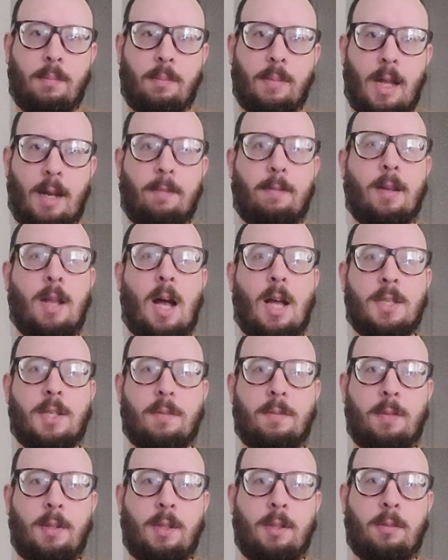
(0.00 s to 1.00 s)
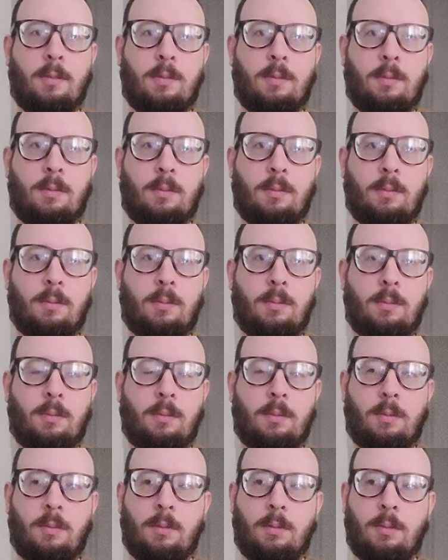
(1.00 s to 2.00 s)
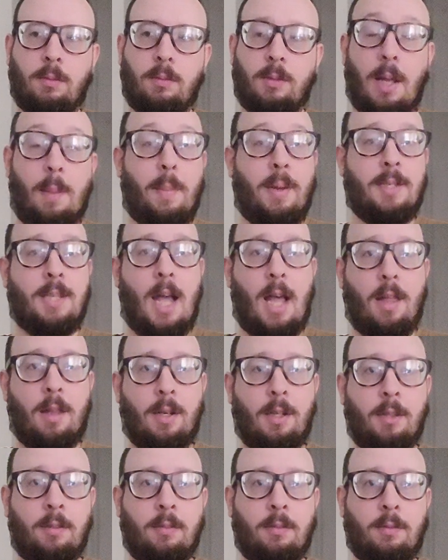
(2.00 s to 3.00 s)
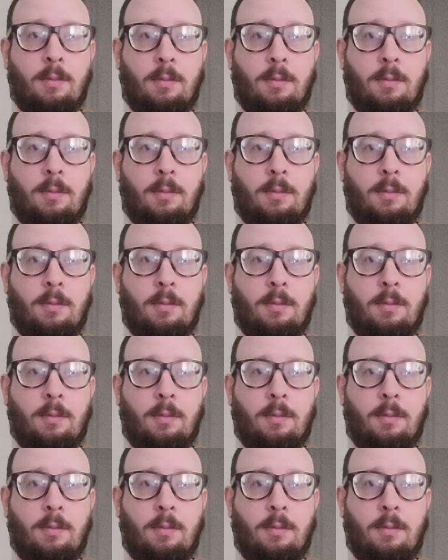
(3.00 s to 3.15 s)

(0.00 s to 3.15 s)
that philosophy, that mentality,